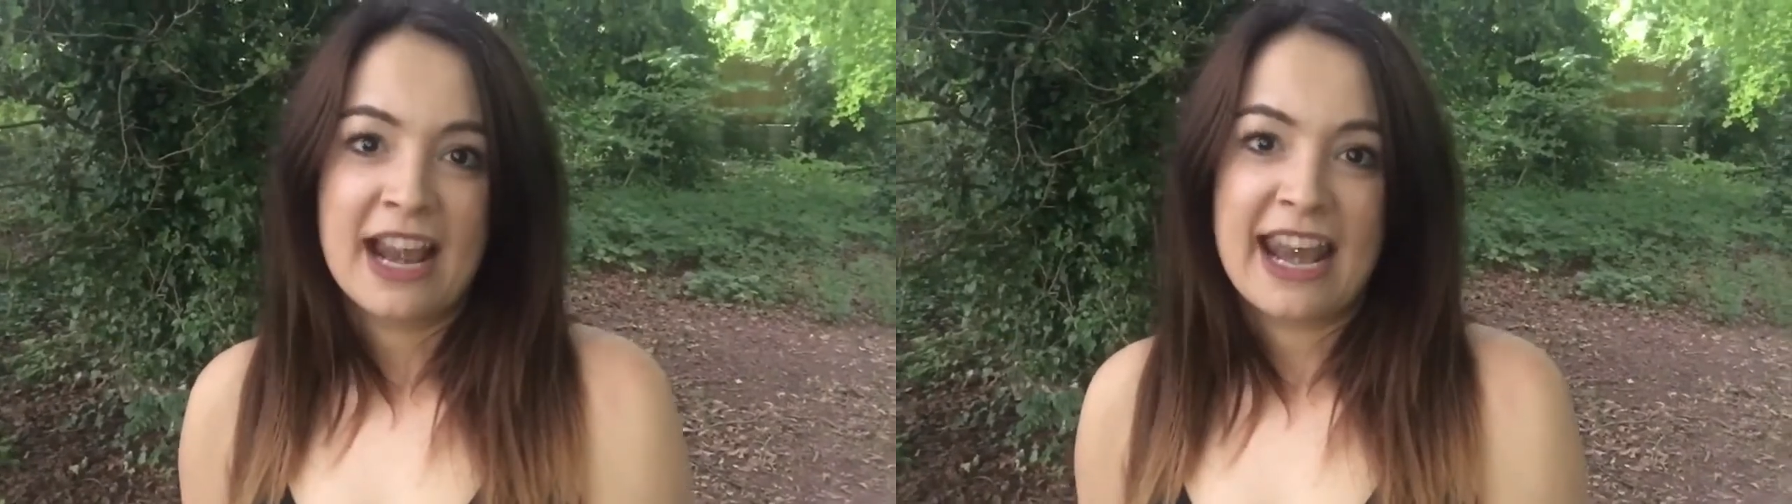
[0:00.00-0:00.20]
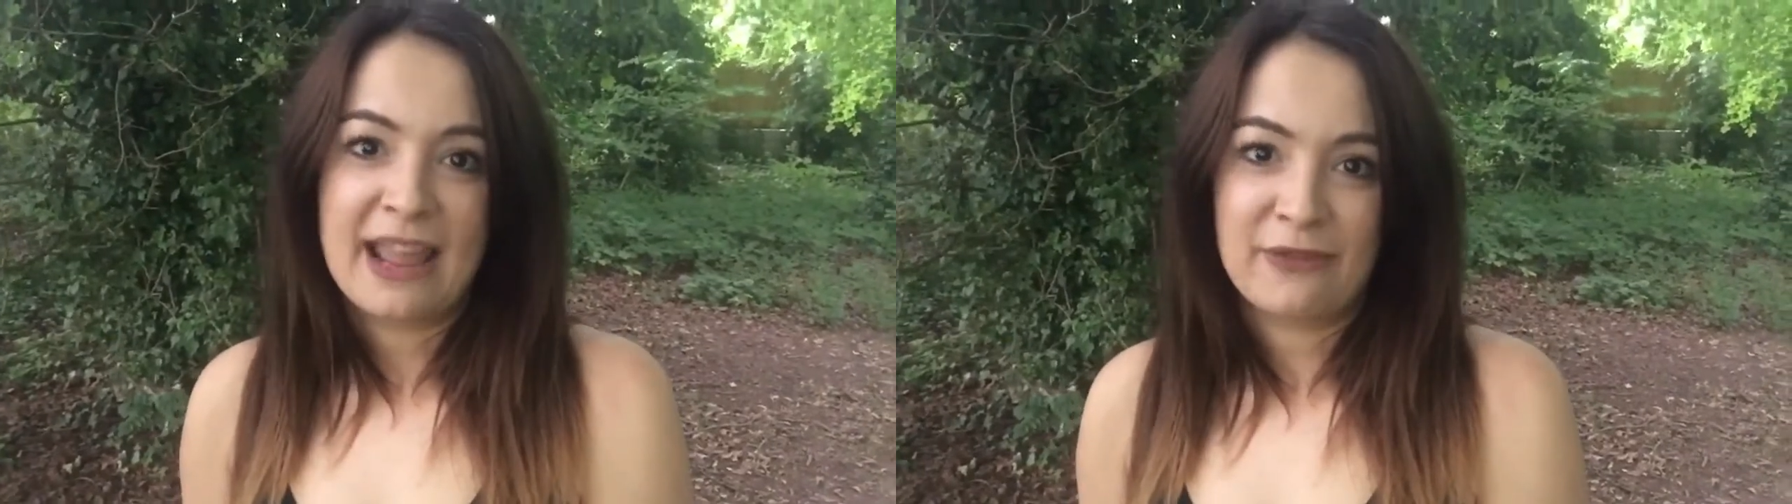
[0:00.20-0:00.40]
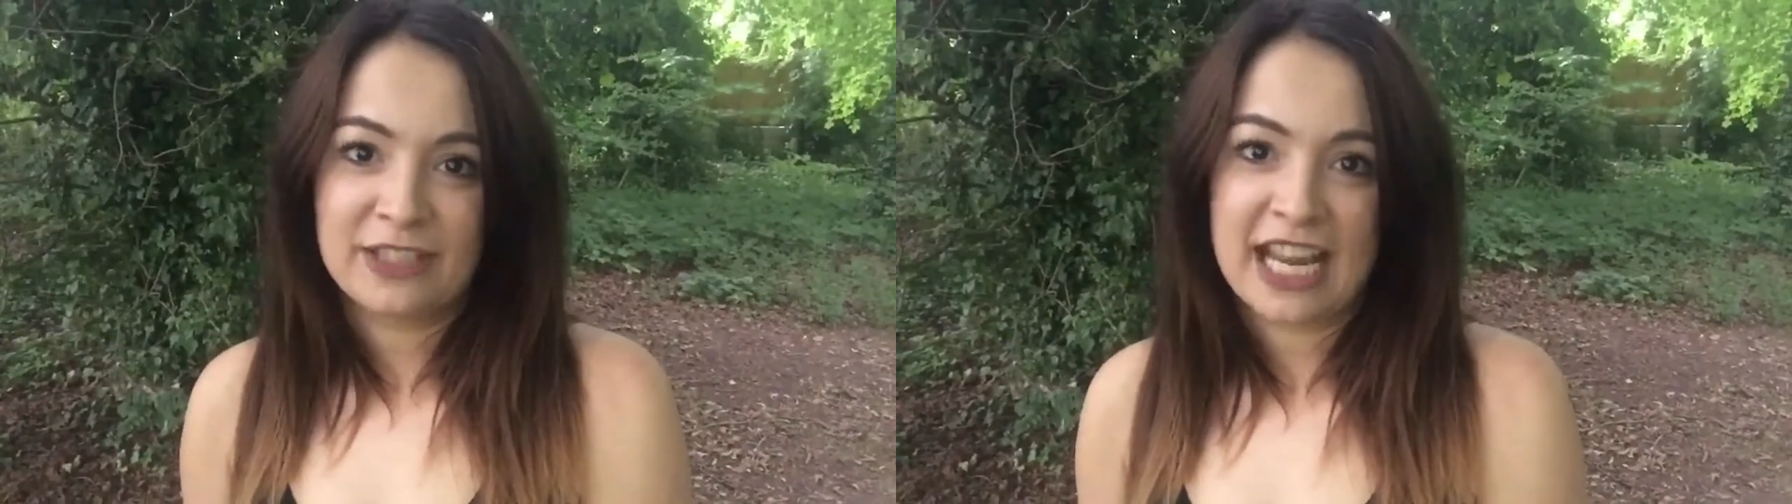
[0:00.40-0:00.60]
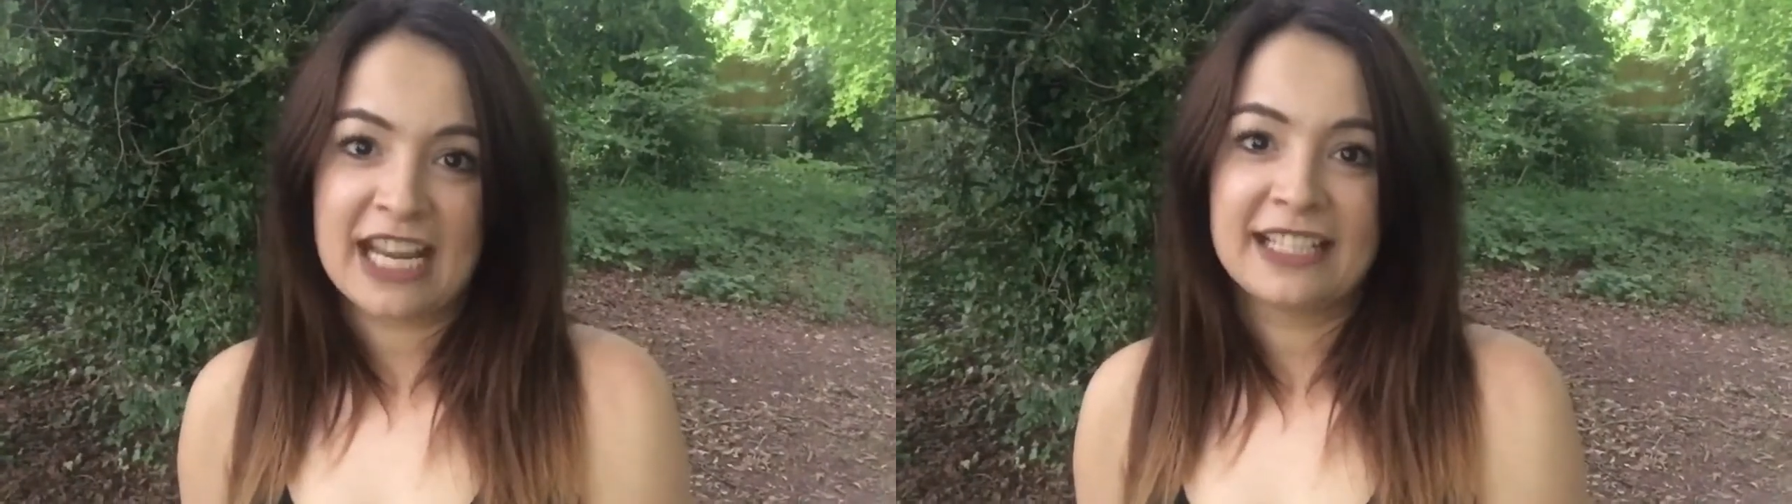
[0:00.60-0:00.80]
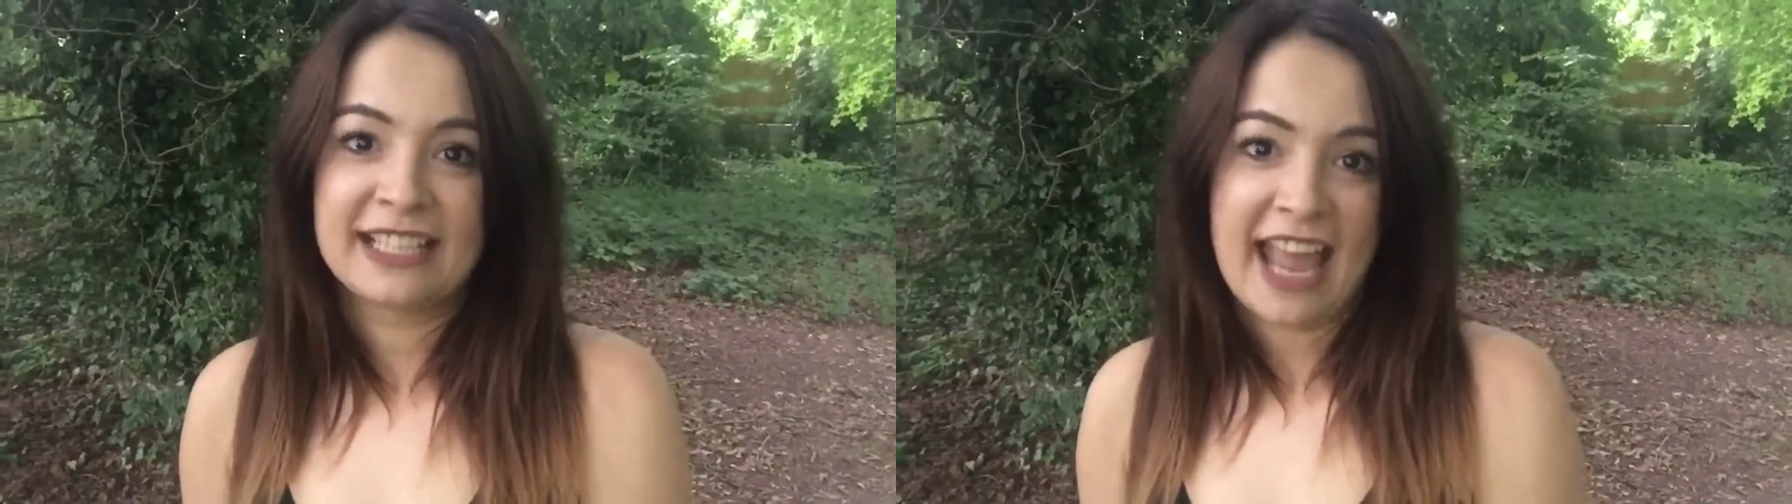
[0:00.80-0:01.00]

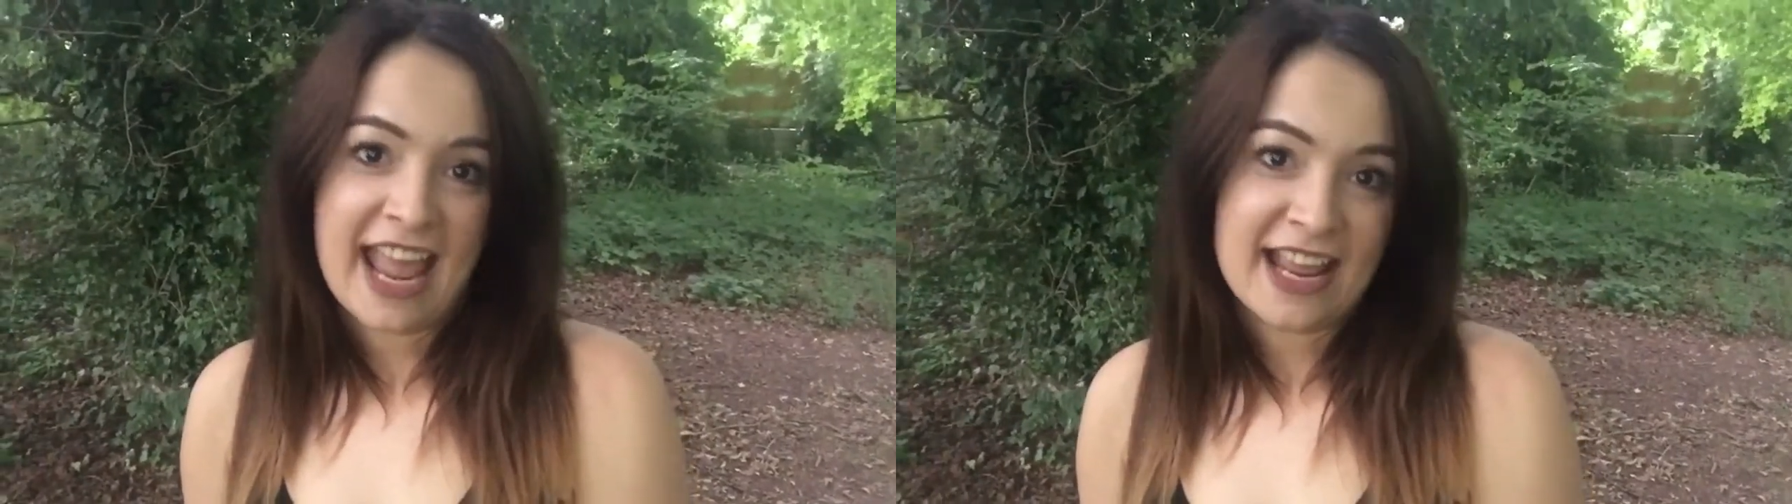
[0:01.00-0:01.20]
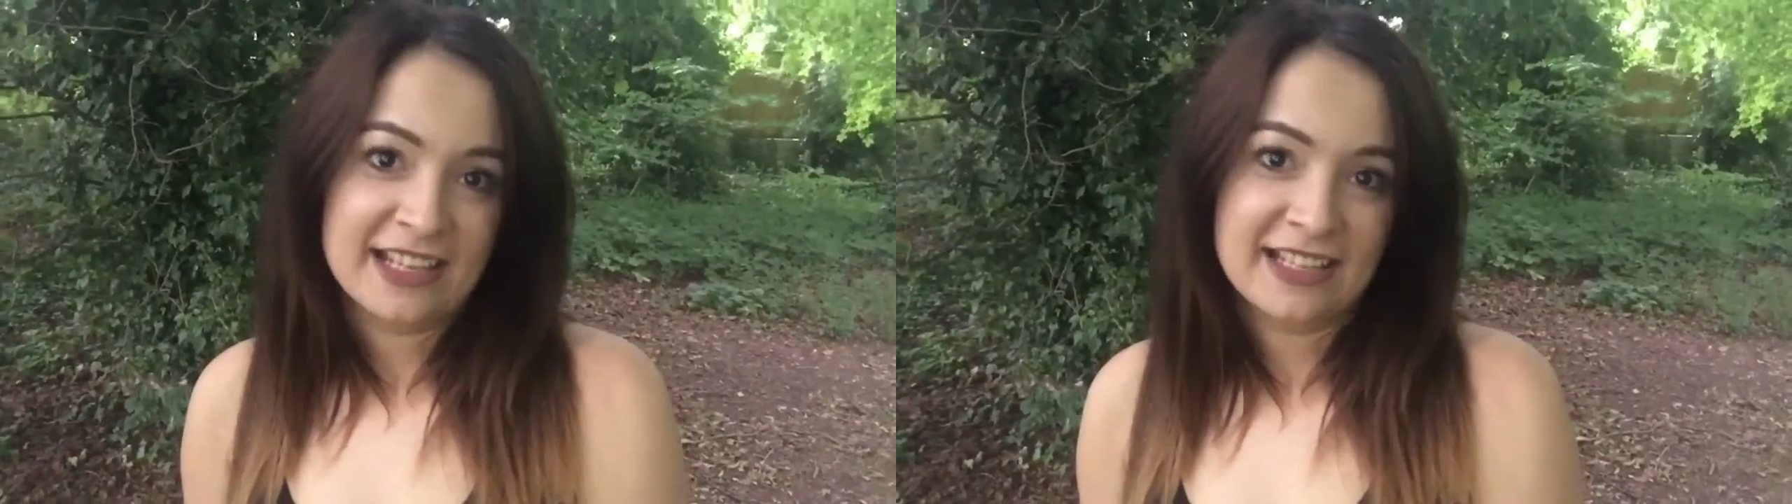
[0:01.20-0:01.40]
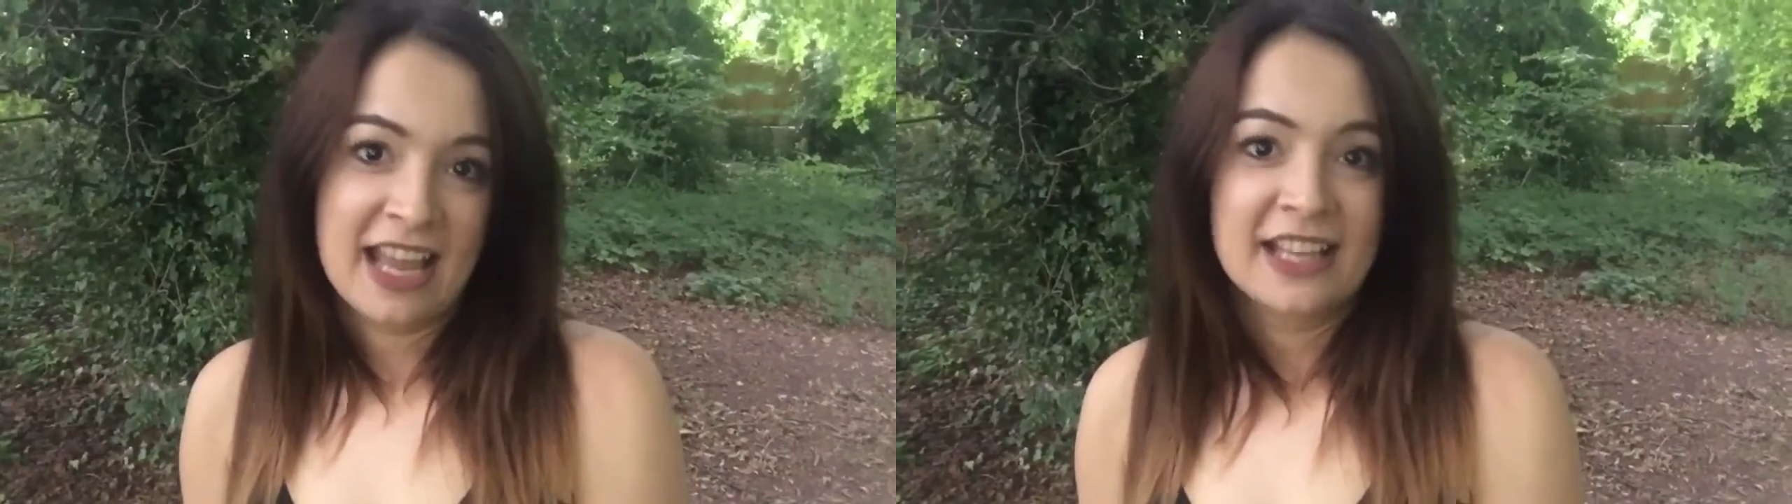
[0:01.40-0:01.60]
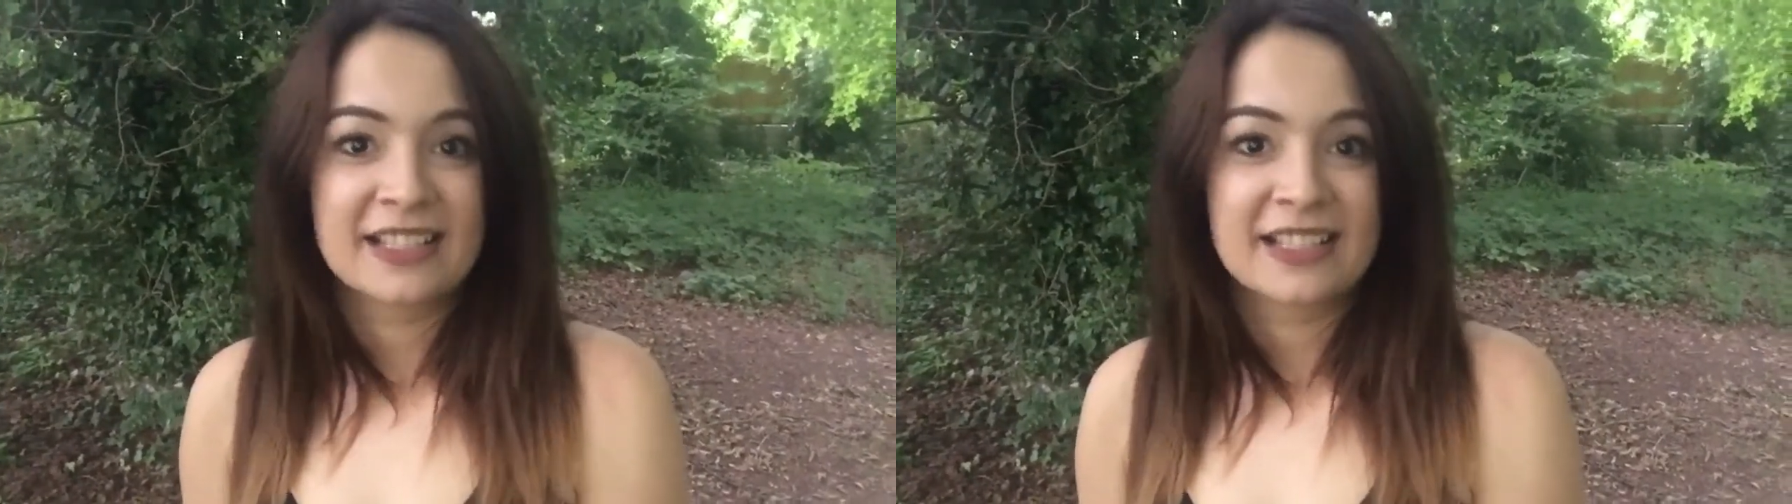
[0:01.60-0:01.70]
lifting days.